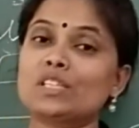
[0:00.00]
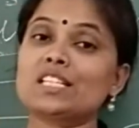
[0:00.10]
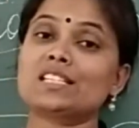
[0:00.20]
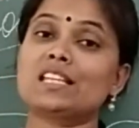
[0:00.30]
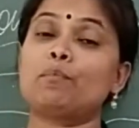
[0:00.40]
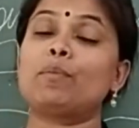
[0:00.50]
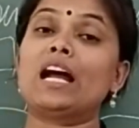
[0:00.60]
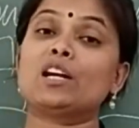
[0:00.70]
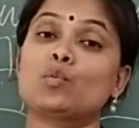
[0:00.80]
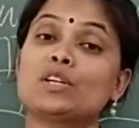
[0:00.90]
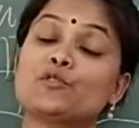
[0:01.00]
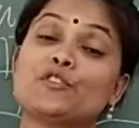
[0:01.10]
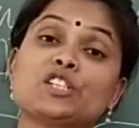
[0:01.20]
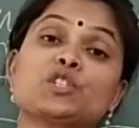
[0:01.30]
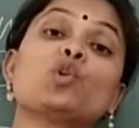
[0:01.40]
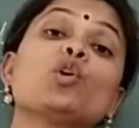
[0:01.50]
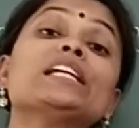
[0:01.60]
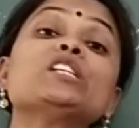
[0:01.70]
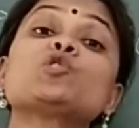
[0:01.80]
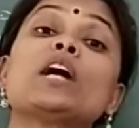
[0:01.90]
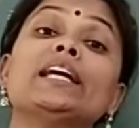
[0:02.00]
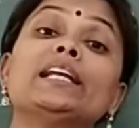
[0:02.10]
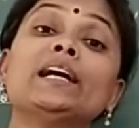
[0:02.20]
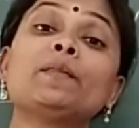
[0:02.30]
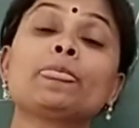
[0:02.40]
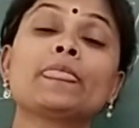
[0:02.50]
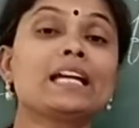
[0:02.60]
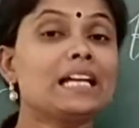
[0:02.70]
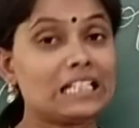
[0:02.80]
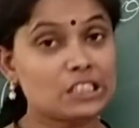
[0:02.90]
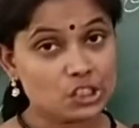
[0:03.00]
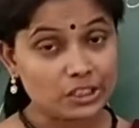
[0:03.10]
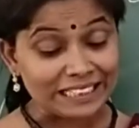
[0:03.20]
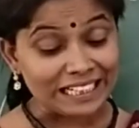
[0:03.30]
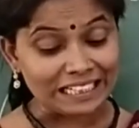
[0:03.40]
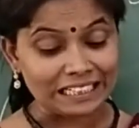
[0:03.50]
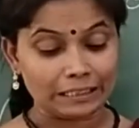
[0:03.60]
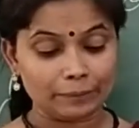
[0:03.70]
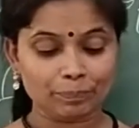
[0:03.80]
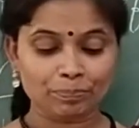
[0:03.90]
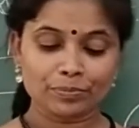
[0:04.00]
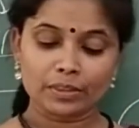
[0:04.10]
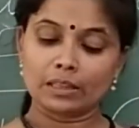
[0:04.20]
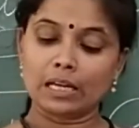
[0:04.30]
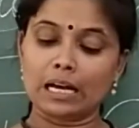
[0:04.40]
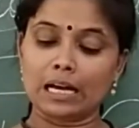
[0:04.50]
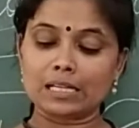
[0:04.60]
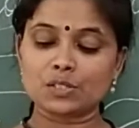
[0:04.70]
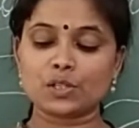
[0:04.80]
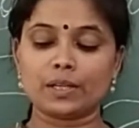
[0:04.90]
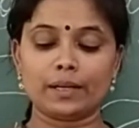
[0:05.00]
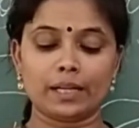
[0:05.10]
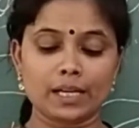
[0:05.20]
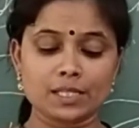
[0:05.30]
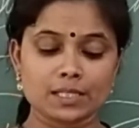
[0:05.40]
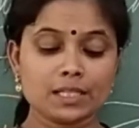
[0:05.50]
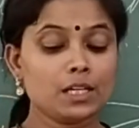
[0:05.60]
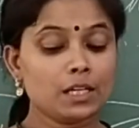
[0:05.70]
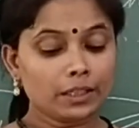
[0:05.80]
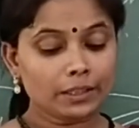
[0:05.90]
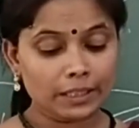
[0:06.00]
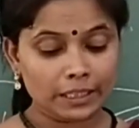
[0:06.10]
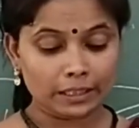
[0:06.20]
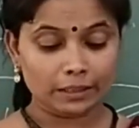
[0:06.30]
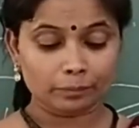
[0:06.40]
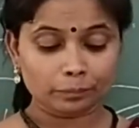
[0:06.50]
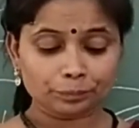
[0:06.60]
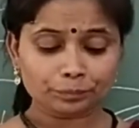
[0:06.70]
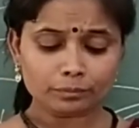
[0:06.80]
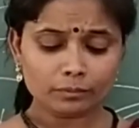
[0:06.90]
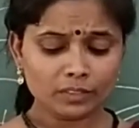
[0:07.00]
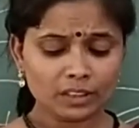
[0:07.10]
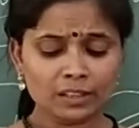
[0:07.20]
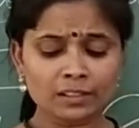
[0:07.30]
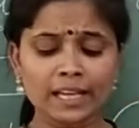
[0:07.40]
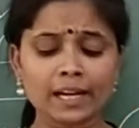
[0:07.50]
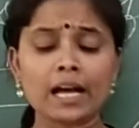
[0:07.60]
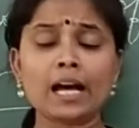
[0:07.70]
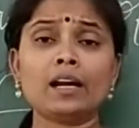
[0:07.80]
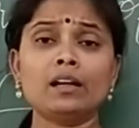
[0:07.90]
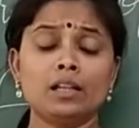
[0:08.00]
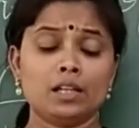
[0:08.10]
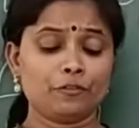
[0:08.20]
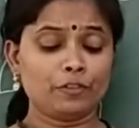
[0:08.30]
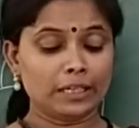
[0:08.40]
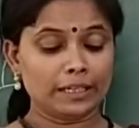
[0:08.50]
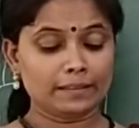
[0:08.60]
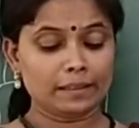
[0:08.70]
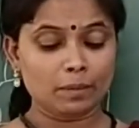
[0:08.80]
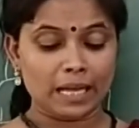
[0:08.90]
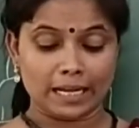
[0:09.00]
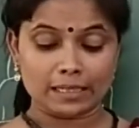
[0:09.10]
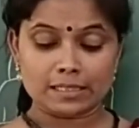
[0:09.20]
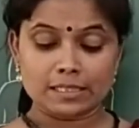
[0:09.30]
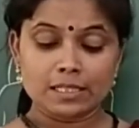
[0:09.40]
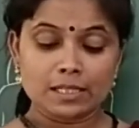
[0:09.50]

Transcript: Which is the plant which first grown in China? It's tea. The answer is tea. There are fill in the blanks.